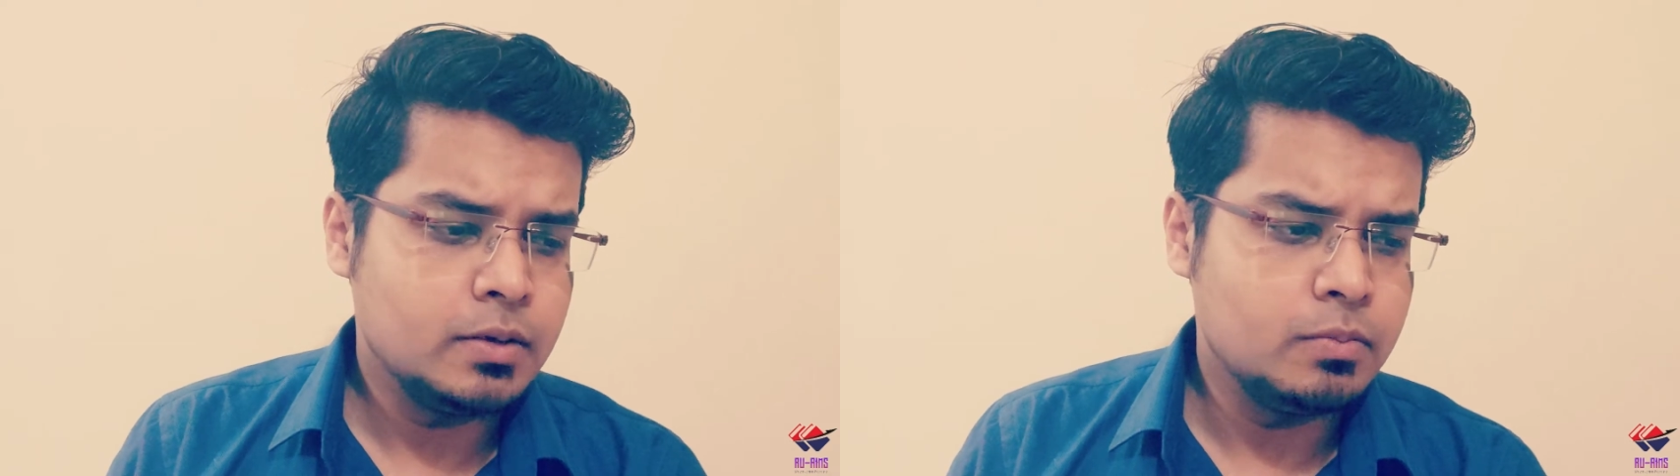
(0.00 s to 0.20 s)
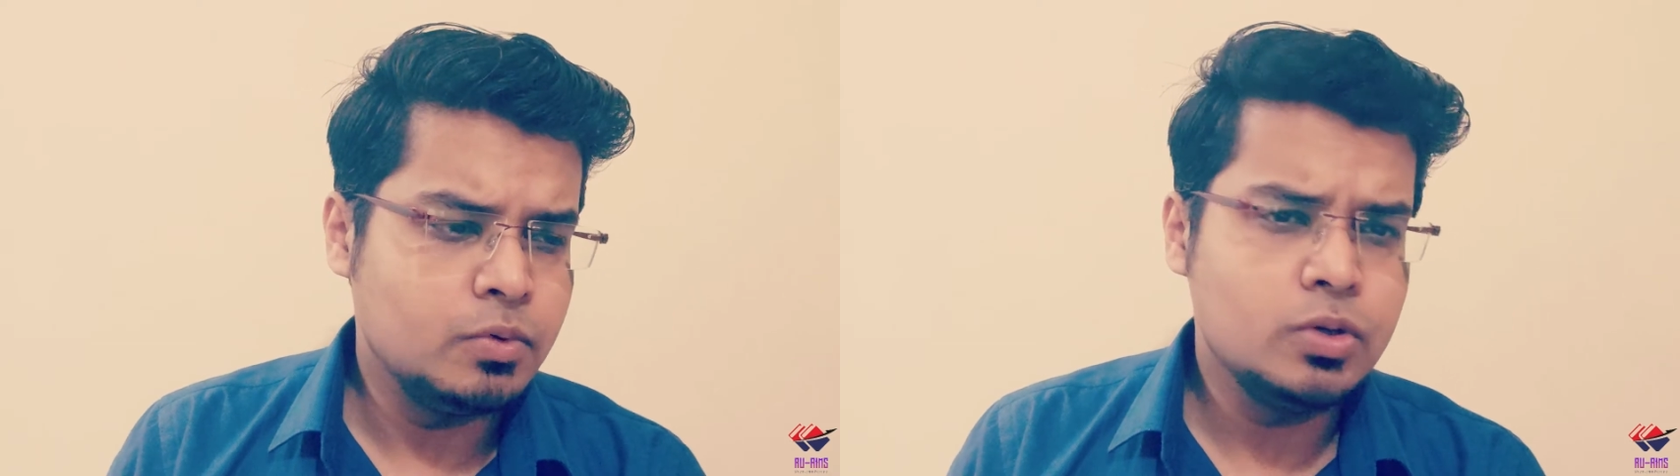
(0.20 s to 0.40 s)

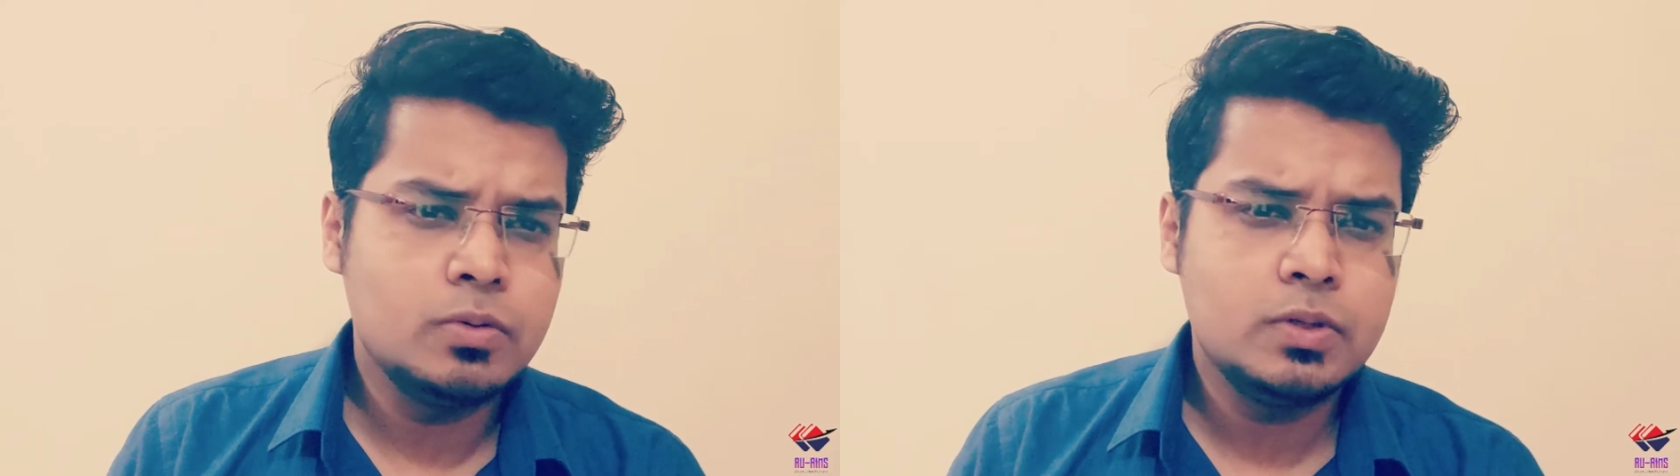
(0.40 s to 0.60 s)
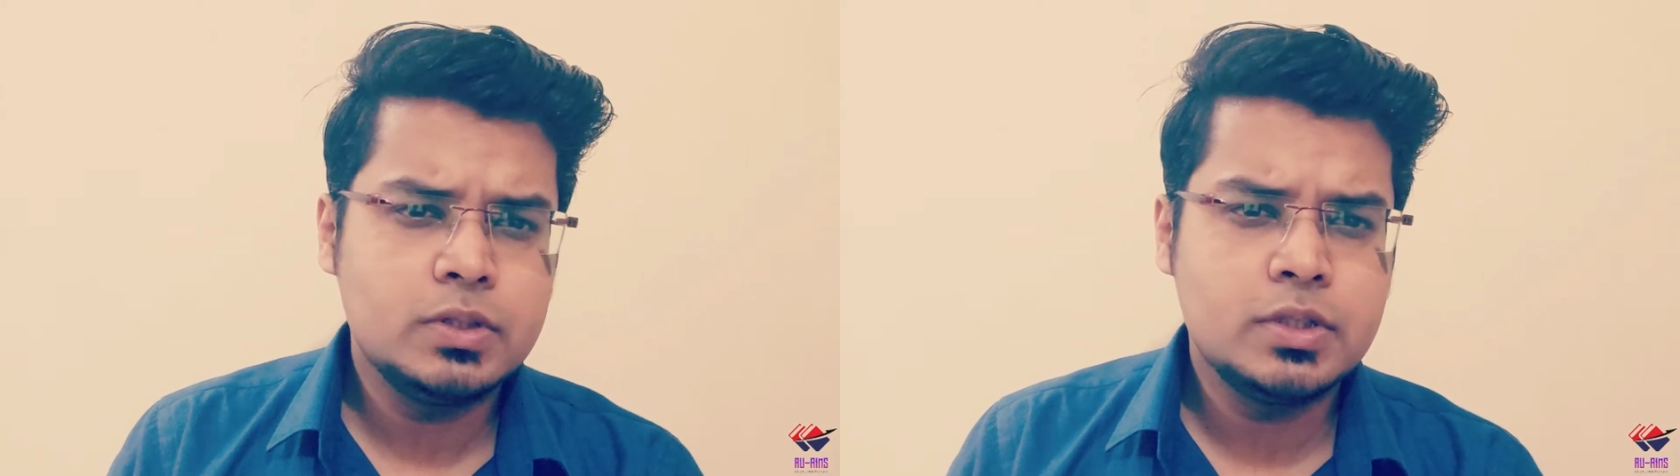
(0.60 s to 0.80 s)

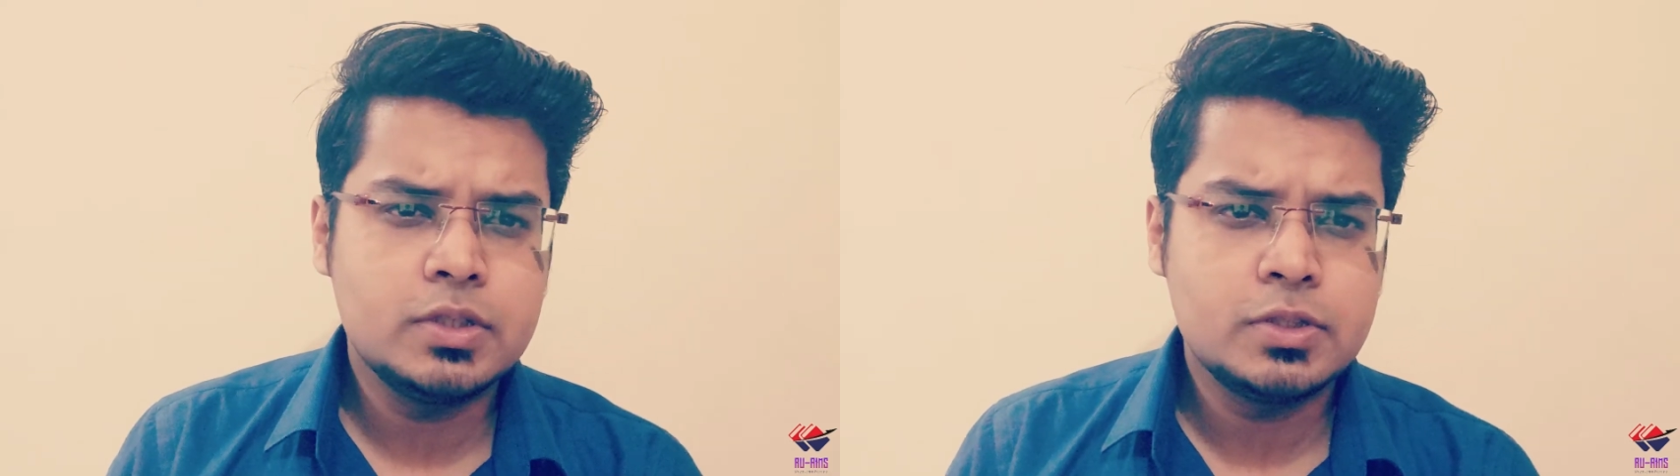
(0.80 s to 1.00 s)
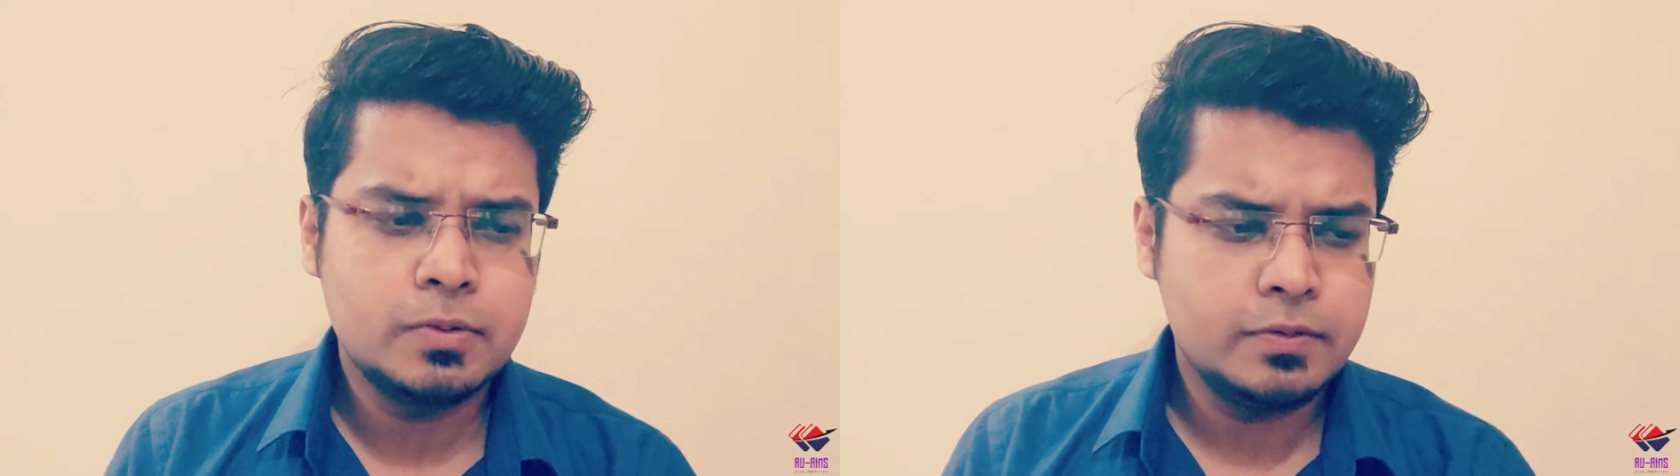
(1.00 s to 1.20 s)
moreover
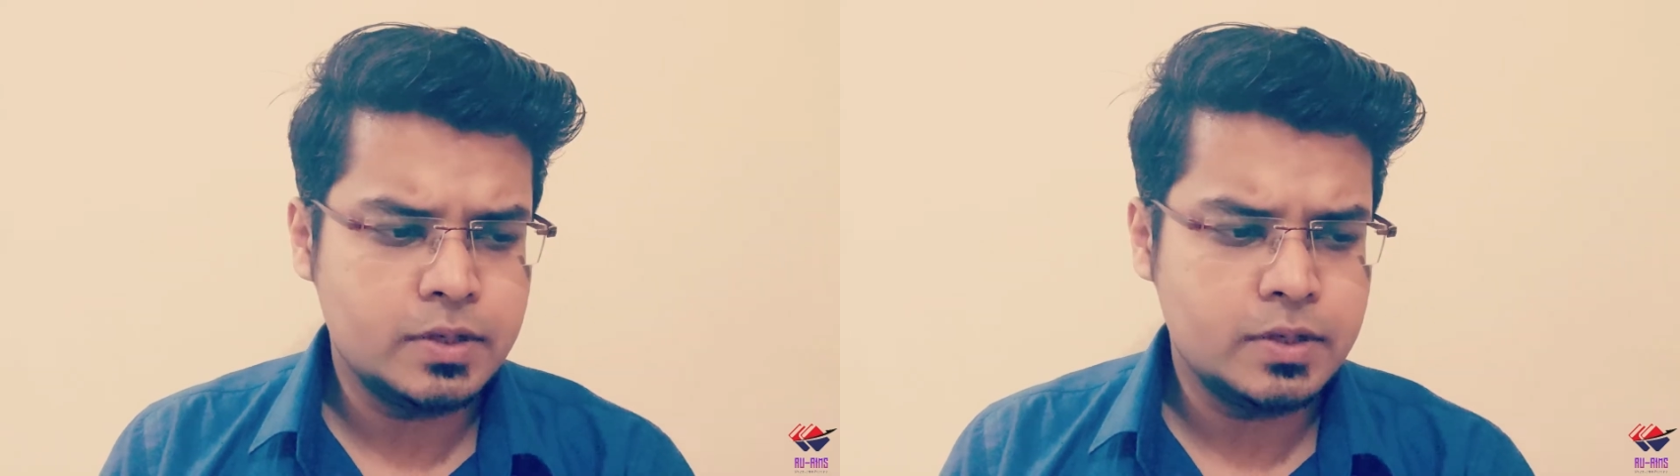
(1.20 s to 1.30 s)
the SWIFT